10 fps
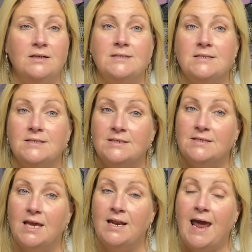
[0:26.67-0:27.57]
This is
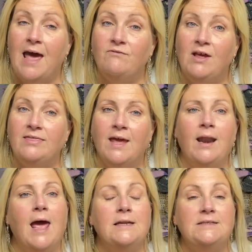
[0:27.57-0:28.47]
an advent that
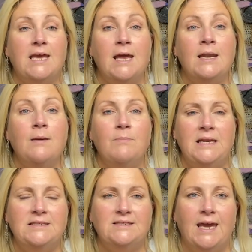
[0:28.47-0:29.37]
had ten
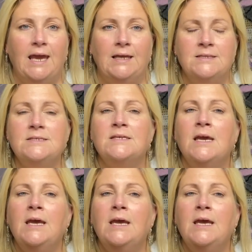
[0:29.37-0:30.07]
mini skeins.